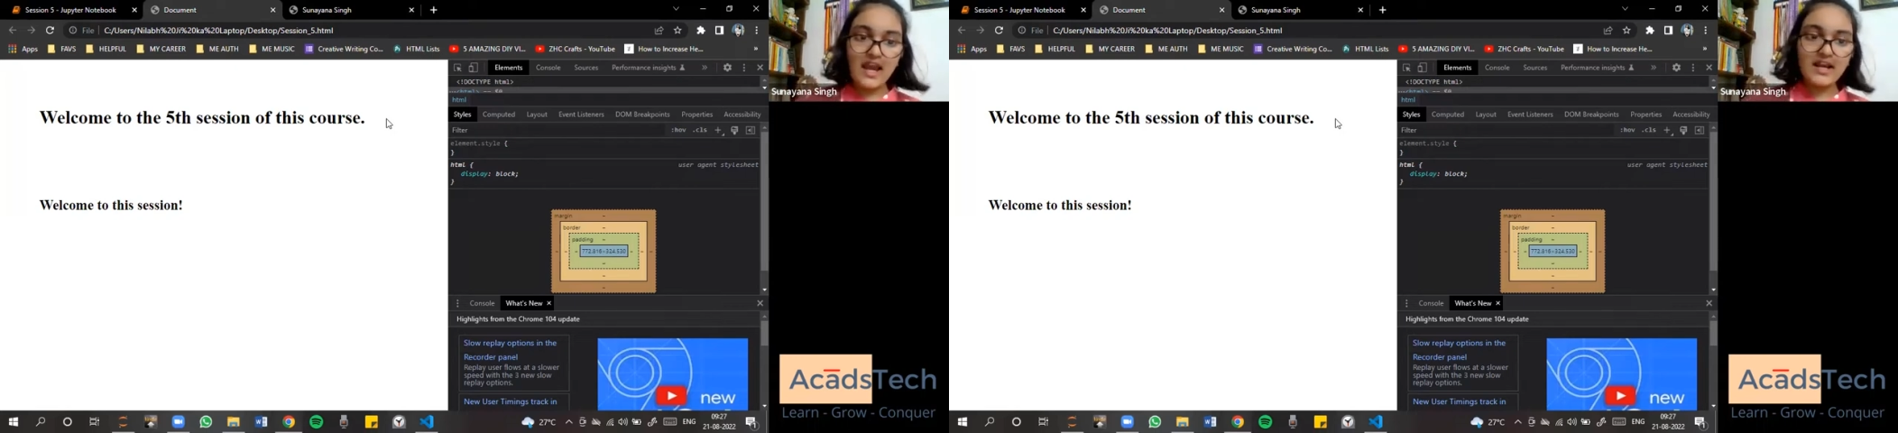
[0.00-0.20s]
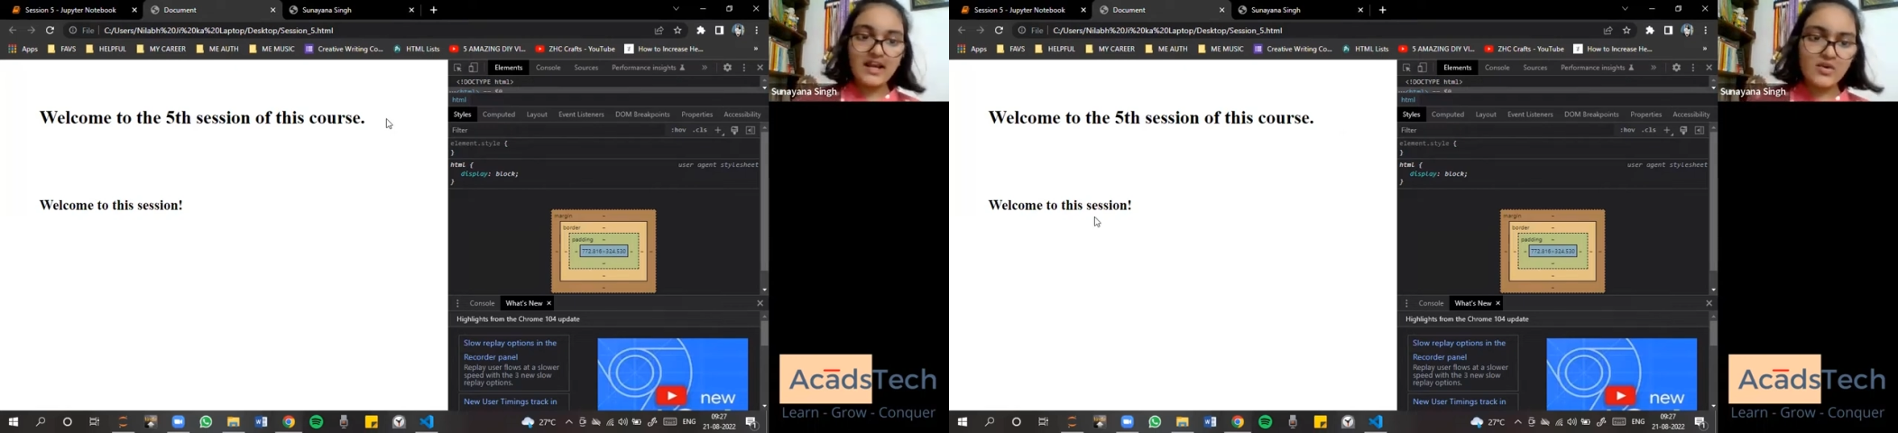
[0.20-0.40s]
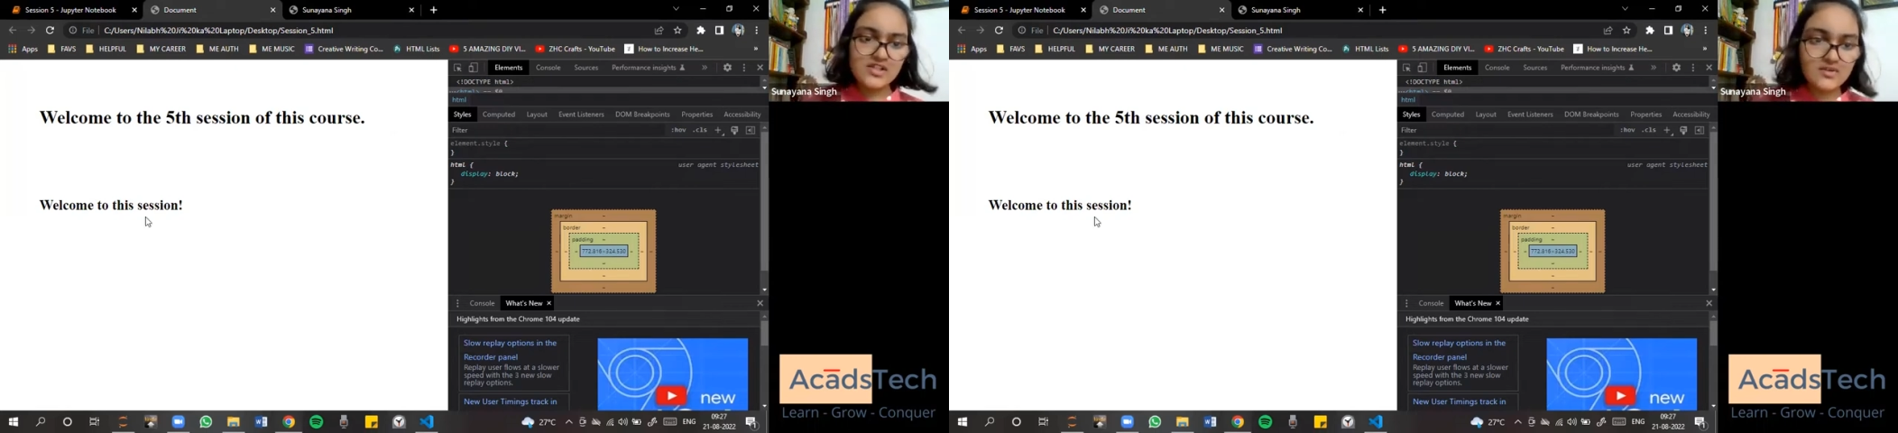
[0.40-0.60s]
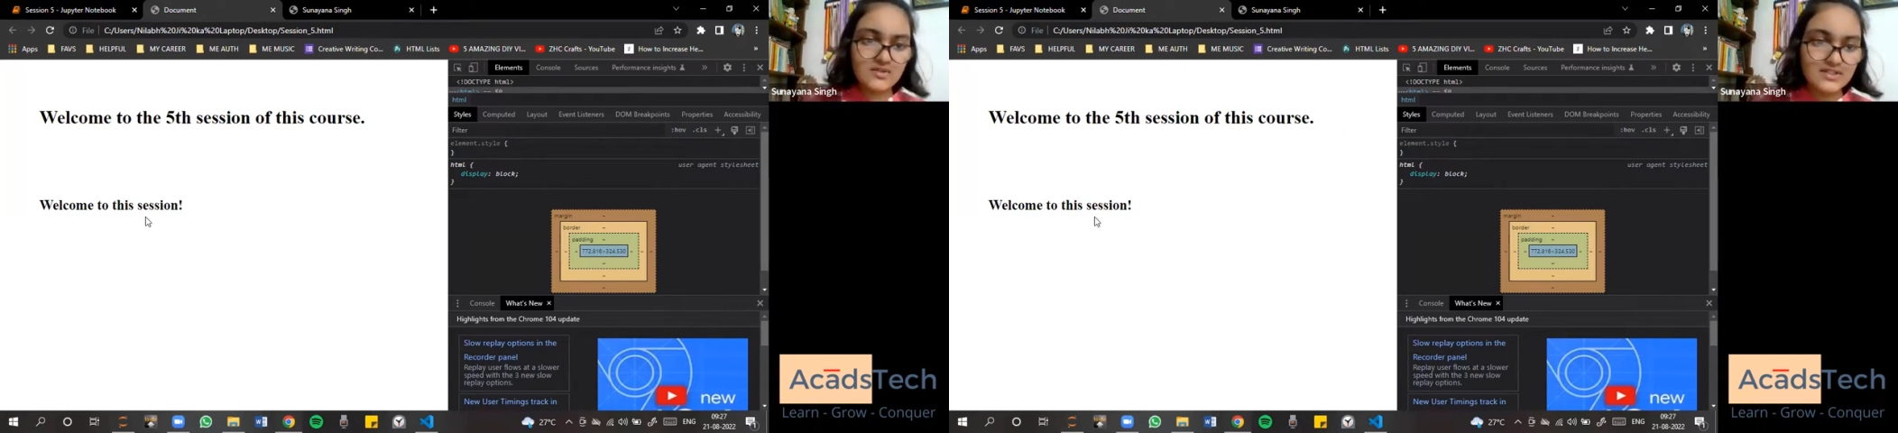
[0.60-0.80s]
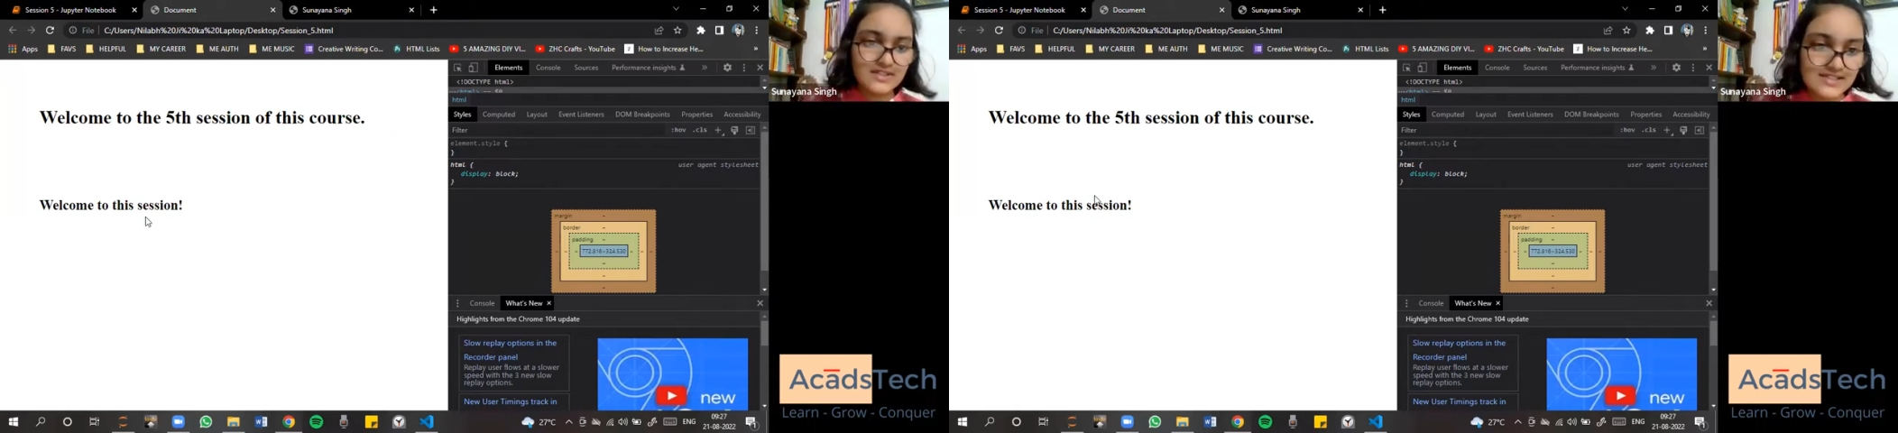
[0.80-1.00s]
And
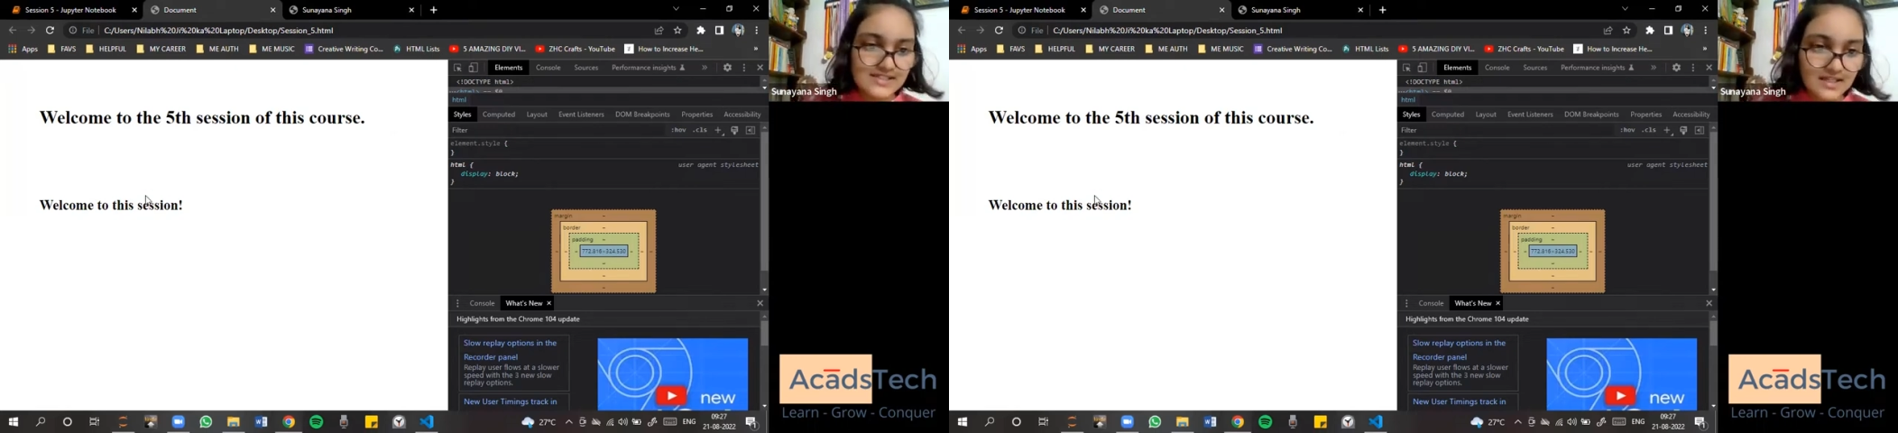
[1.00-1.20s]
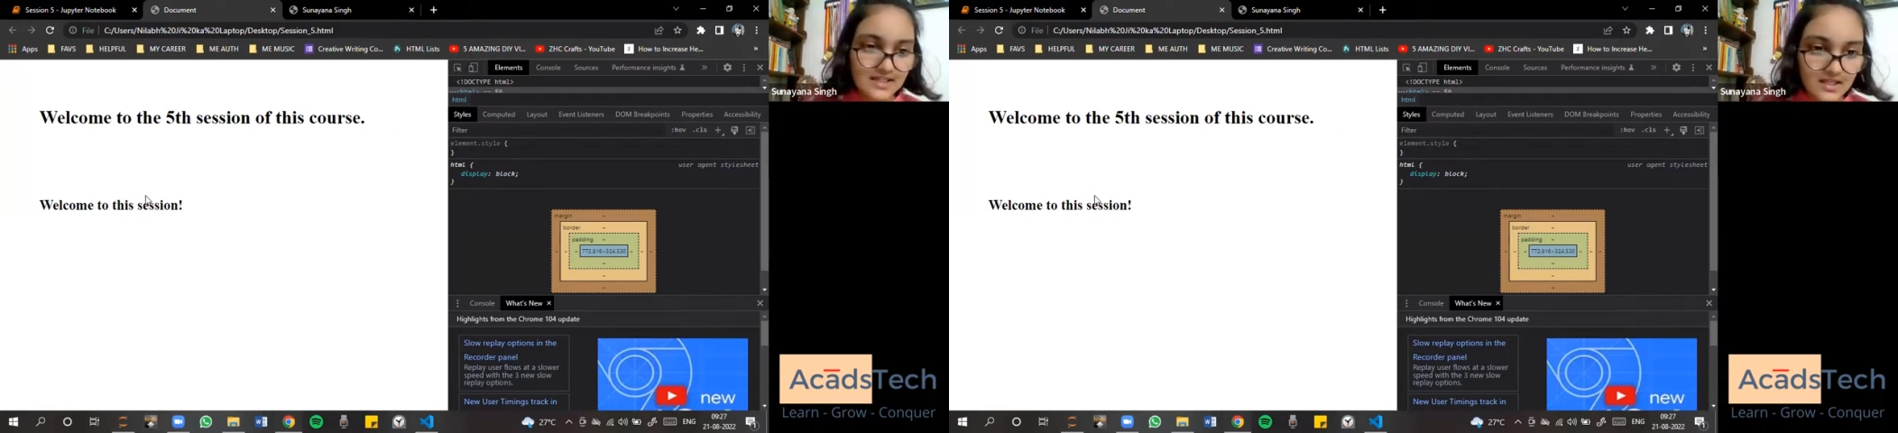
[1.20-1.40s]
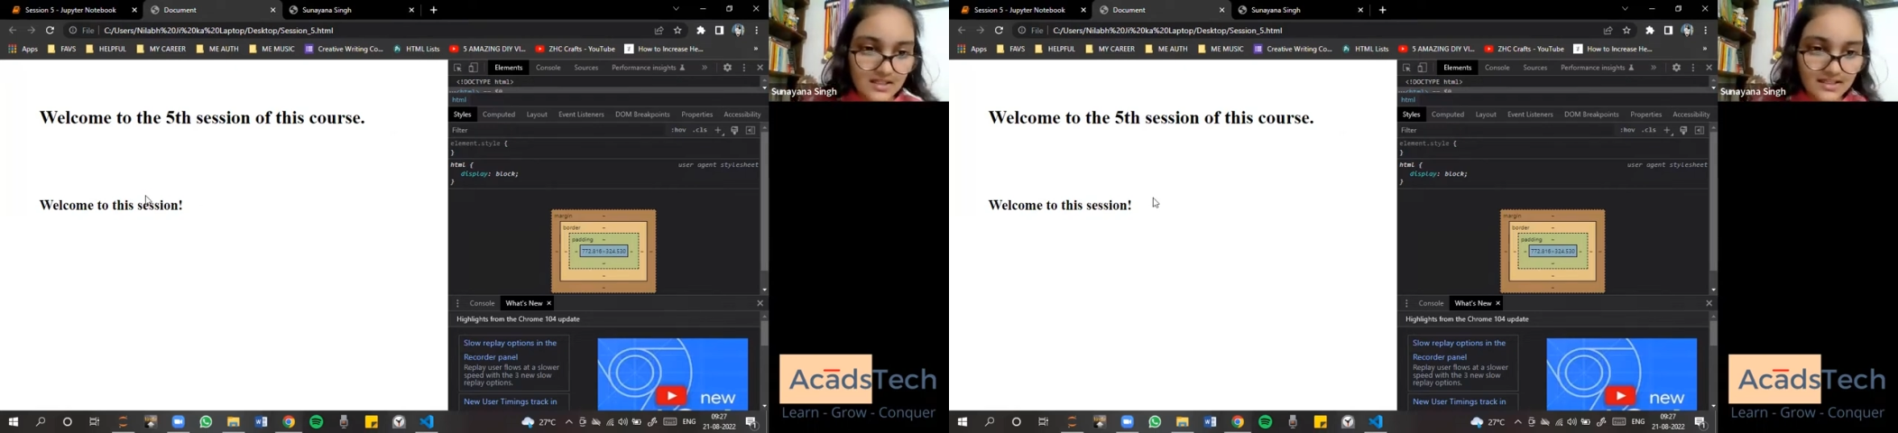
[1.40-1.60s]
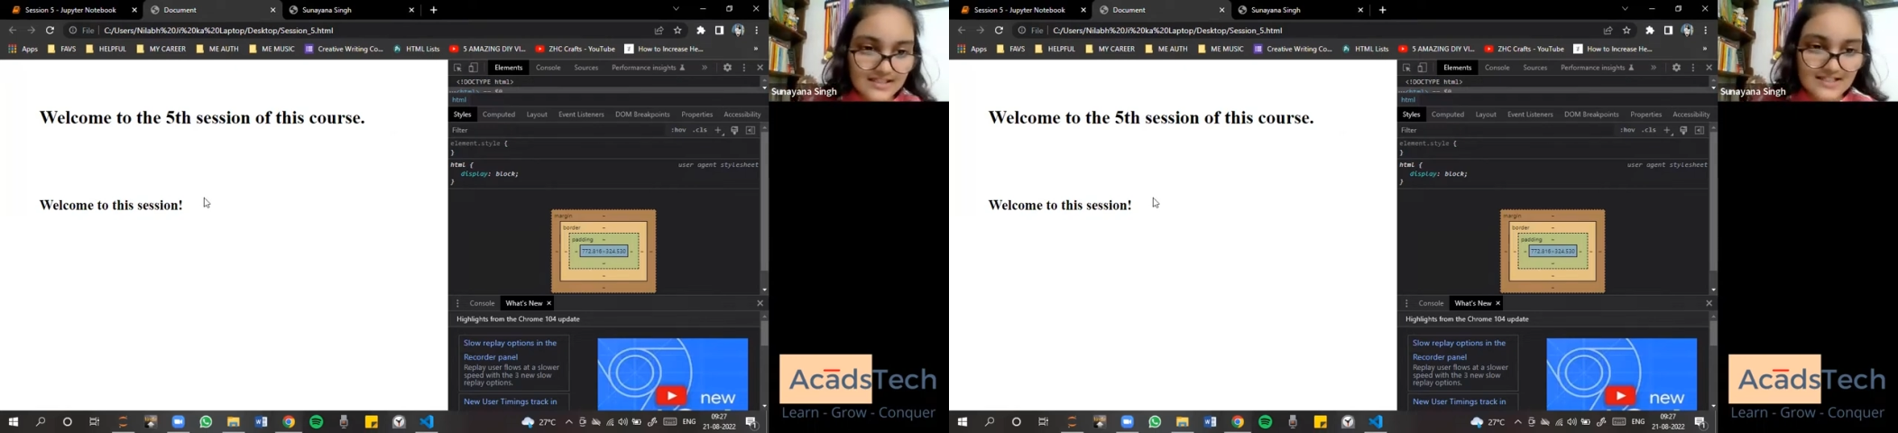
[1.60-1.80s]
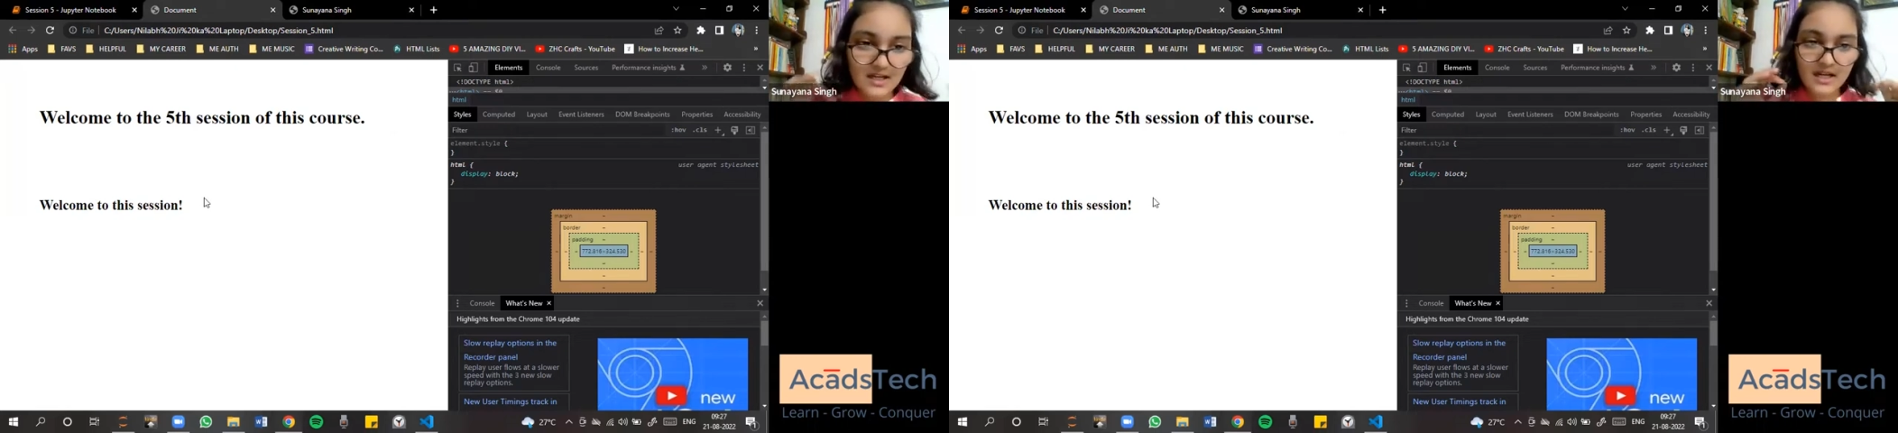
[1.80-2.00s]
also there is